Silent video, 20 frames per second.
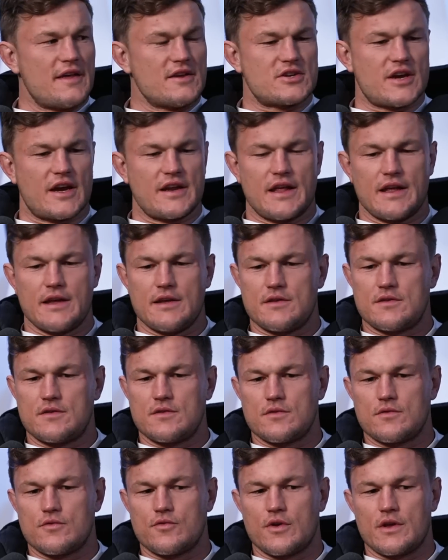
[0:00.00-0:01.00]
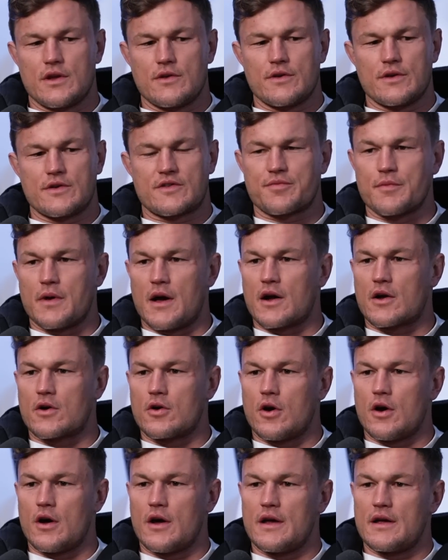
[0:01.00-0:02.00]
think JD's really, really smart
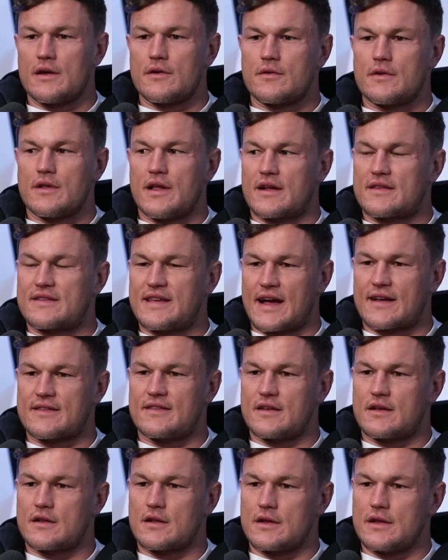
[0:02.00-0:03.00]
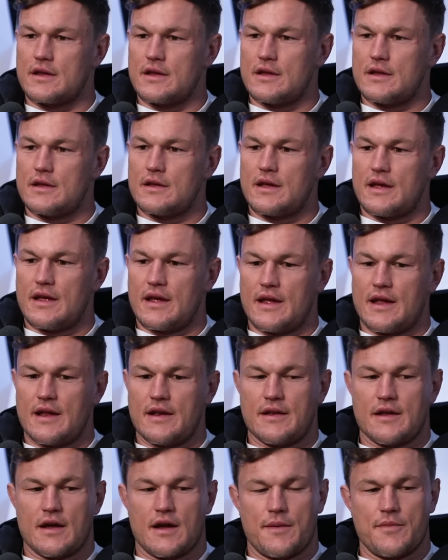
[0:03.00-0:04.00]
guy, like tactically,
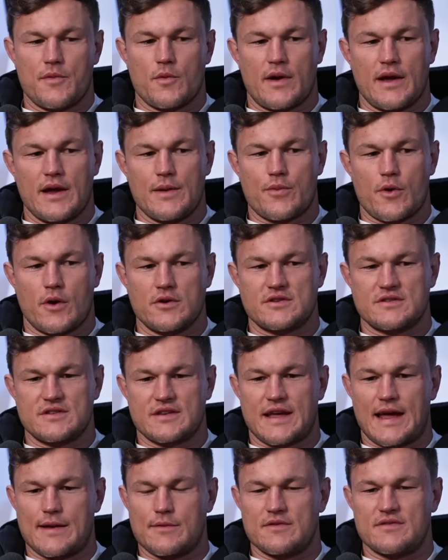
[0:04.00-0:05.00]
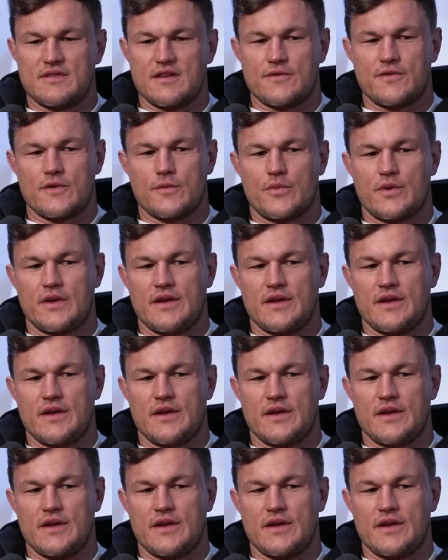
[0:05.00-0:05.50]
and the way he approaches the game was different.